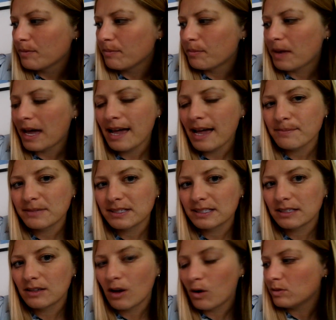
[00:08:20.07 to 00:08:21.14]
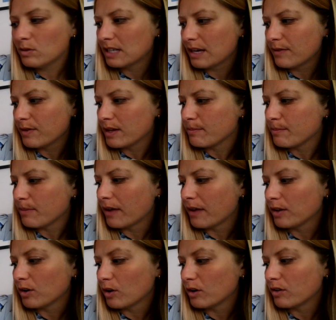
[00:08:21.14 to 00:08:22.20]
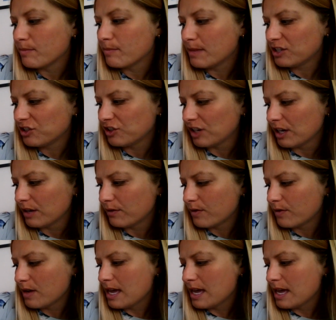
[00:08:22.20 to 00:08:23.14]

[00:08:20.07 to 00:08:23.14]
Perhaps gold given by the god of mischief